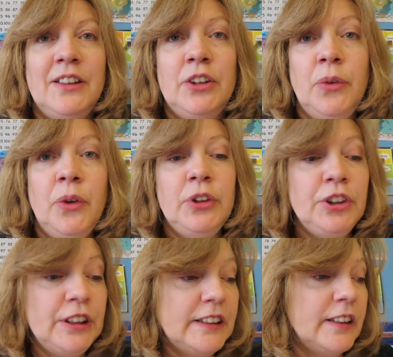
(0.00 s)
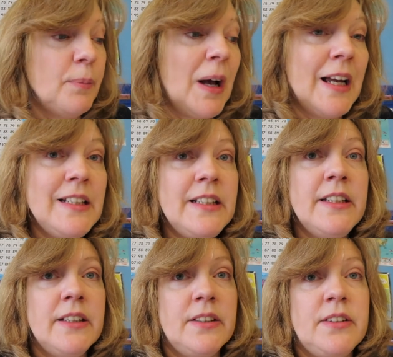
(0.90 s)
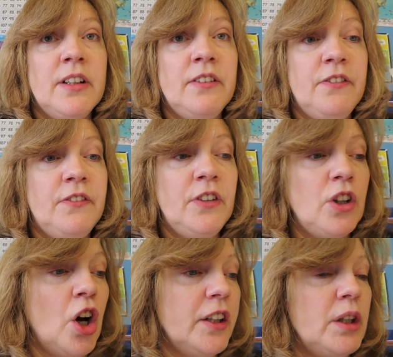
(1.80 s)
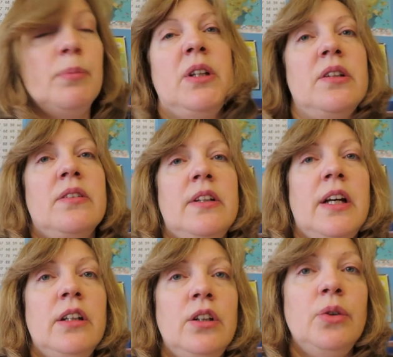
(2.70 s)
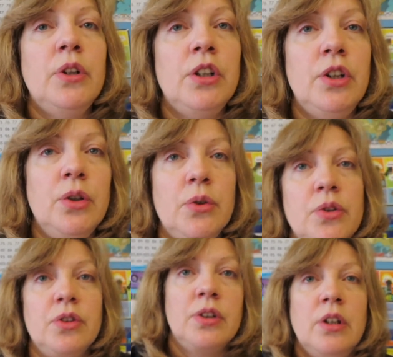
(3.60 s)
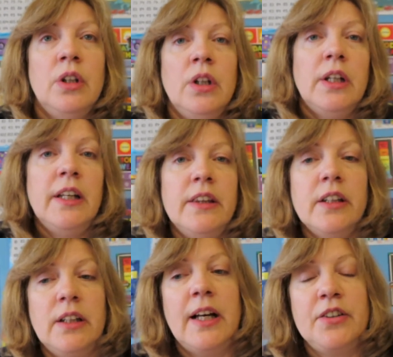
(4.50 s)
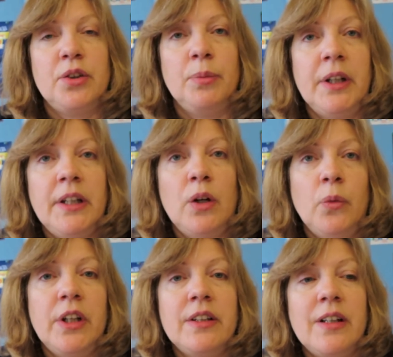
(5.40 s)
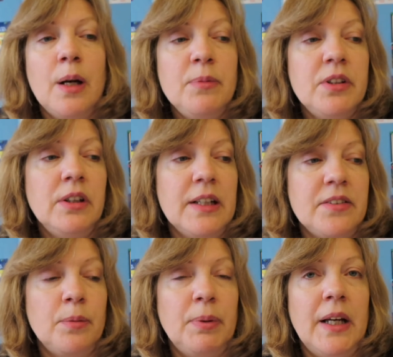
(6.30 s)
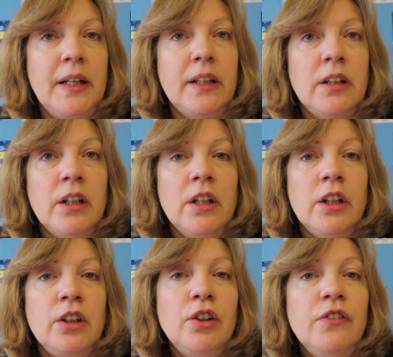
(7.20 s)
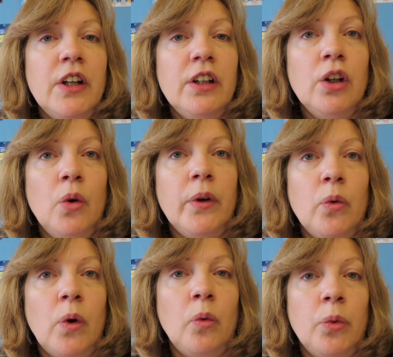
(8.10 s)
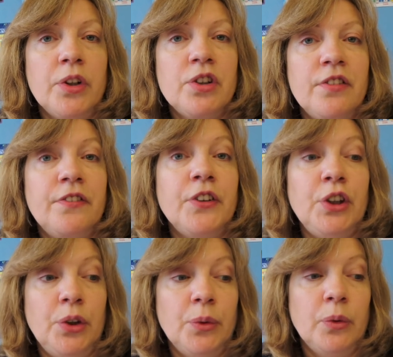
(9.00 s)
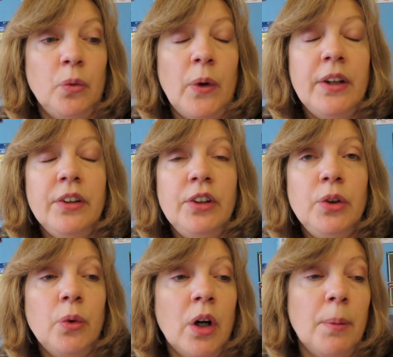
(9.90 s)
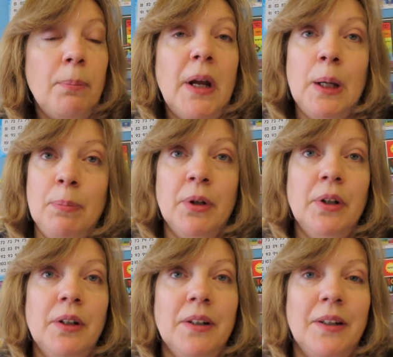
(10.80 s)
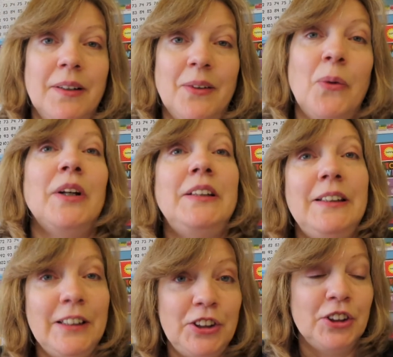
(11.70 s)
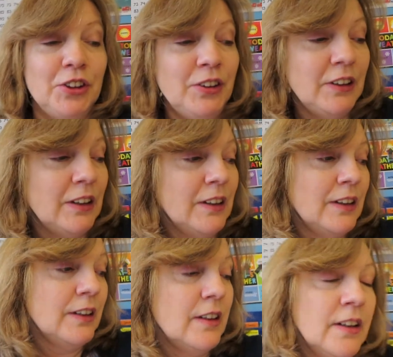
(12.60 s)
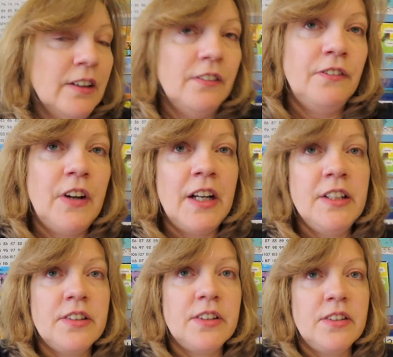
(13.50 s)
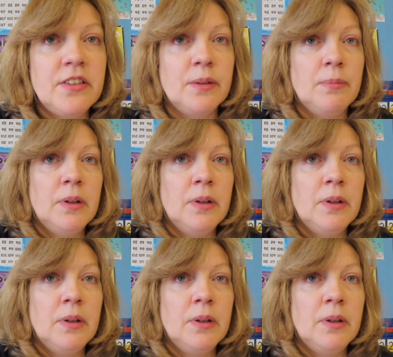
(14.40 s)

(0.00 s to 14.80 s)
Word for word: So those are just some ideas of documents that you could use in the classroom. Again, when it comes to lesson planning, you've got to go with what works for you. Whether you are paper or digital, find a system.